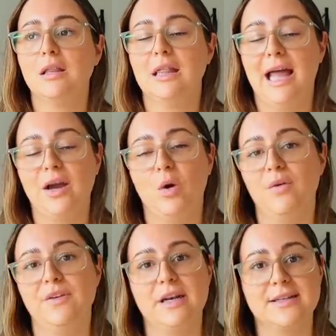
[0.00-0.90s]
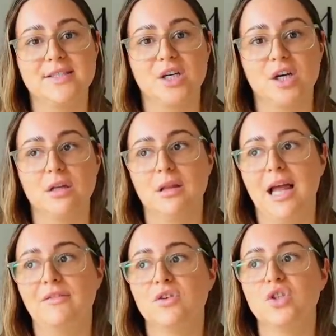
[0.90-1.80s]
let go of it next year.
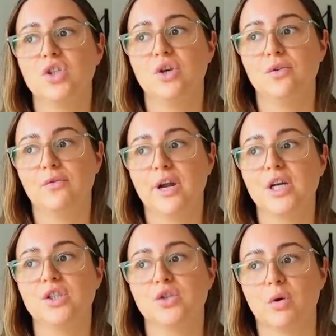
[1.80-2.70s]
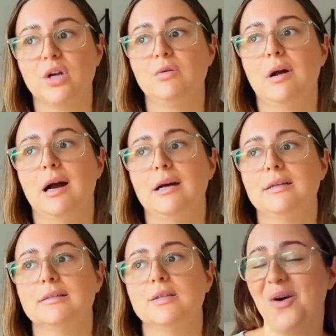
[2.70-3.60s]
Life is too freaking short, you
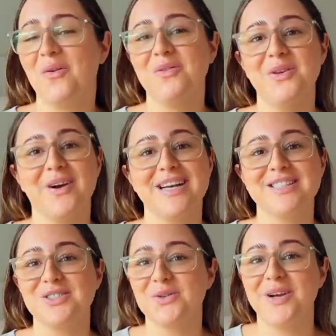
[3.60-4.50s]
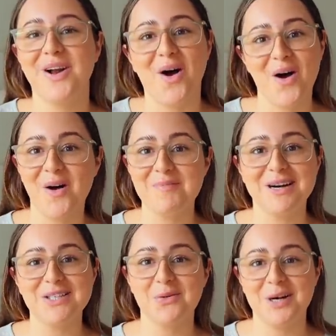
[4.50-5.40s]
guys. And hopefully you guys enjoyed all
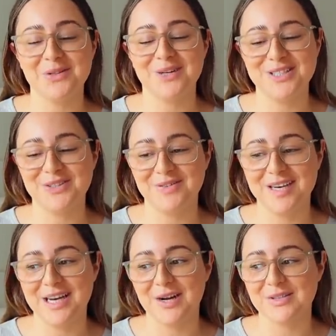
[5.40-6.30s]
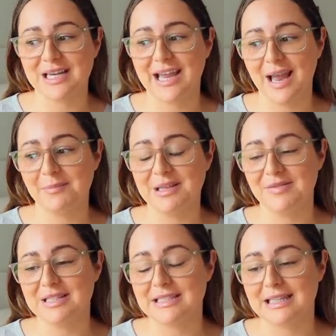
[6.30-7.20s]
my 2022 videos. I can't
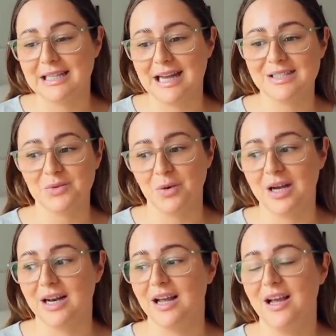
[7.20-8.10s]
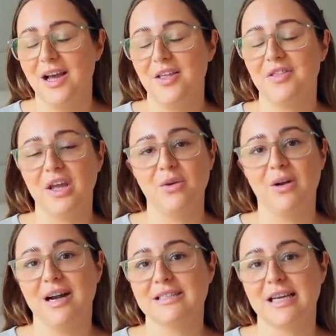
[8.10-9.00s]
believe this is the last one. Thank you
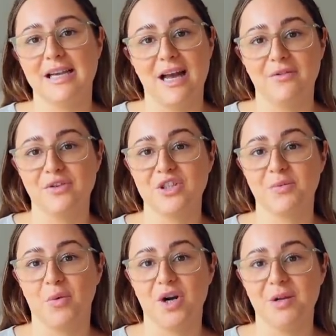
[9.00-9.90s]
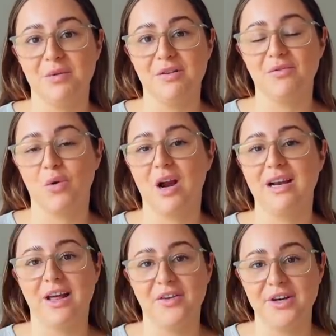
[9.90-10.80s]
guys again for supporting me for
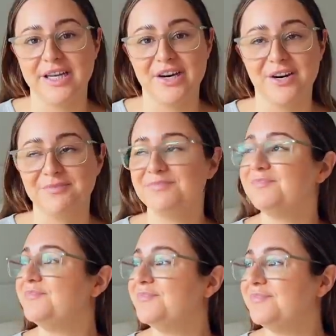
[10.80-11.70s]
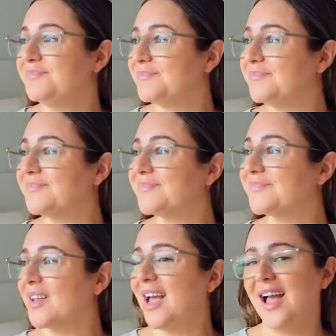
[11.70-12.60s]
another year.
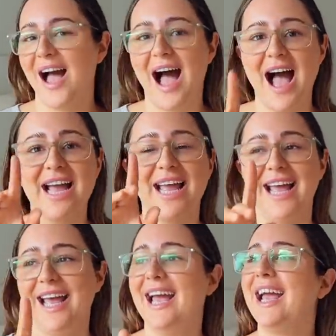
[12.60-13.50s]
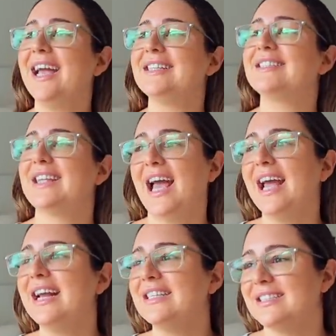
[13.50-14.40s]
I hate
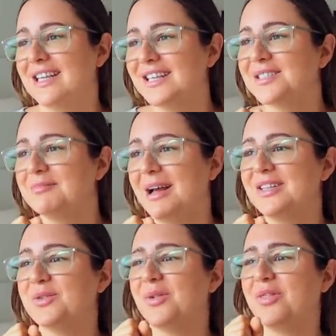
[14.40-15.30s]
saying sentimental